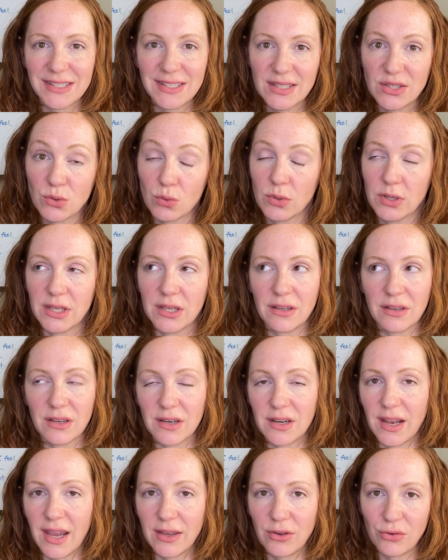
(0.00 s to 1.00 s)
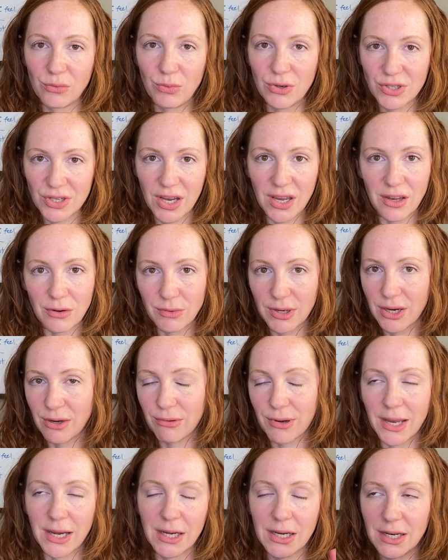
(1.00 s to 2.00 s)
It's really good. I wish I could
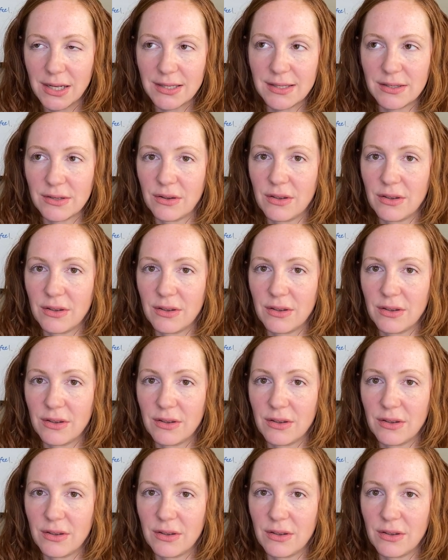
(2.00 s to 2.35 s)
recreate it.